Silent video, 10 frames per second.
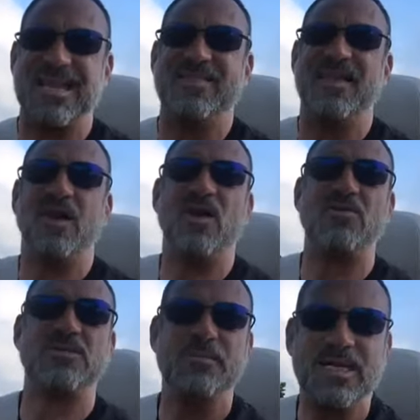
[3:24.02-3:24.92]
and then
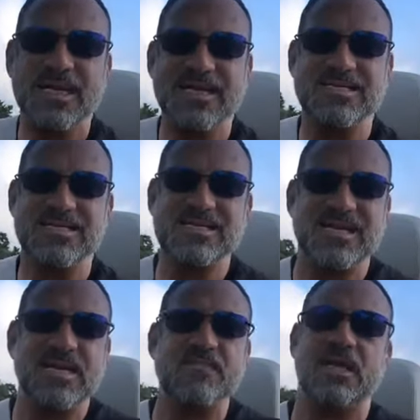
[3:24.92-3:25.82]
ultimately into
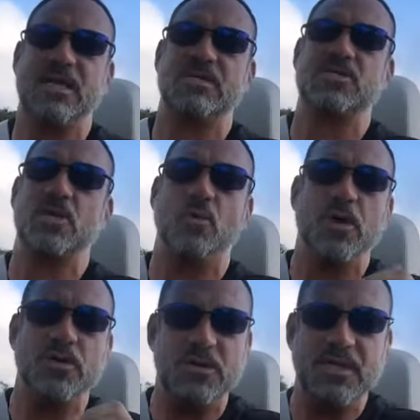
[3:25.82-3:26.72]
significance where
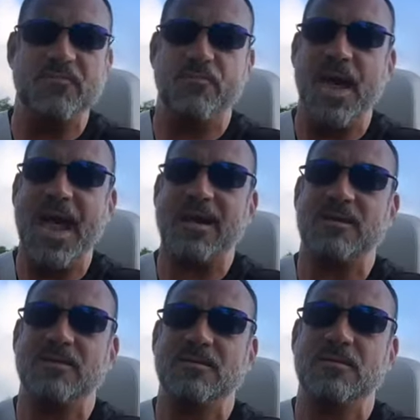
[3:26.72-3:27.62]
you give back?
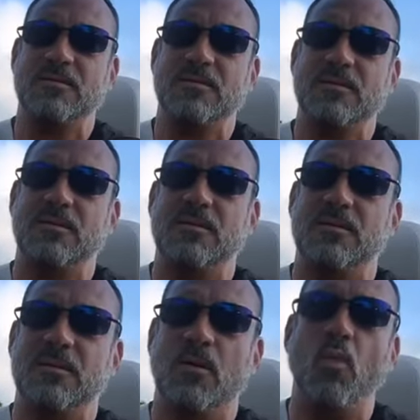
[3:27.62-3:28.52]

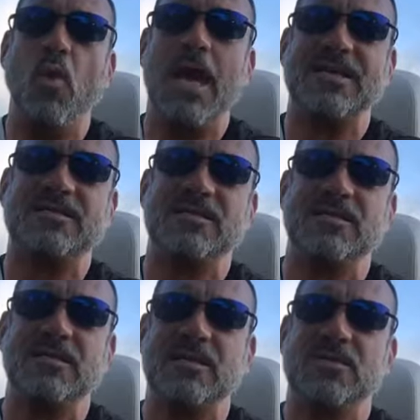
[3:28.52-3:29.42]
What
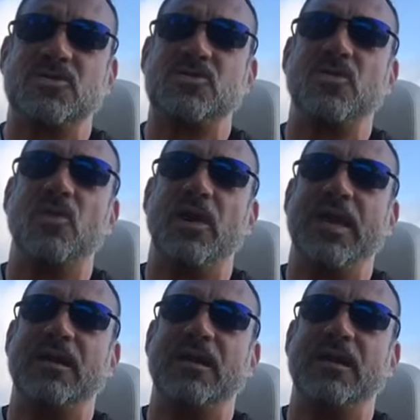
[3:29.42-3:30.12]
story